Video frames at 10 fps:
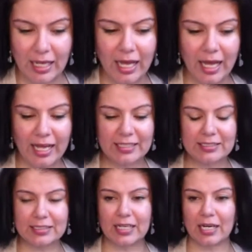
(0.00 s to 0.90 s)

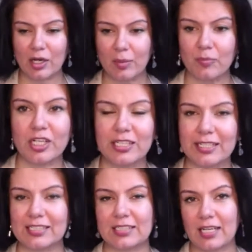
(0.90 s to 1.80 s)
And we're gonna
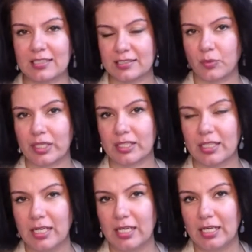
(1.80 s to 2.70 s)
get started with
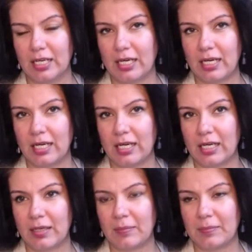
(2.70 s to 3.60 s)

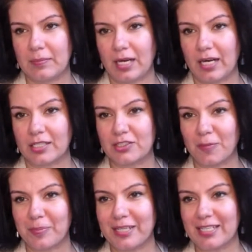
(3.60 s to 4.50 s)
our
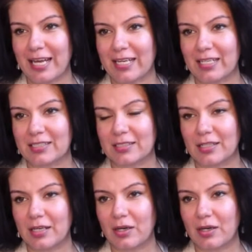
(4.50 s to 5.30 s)
topic. And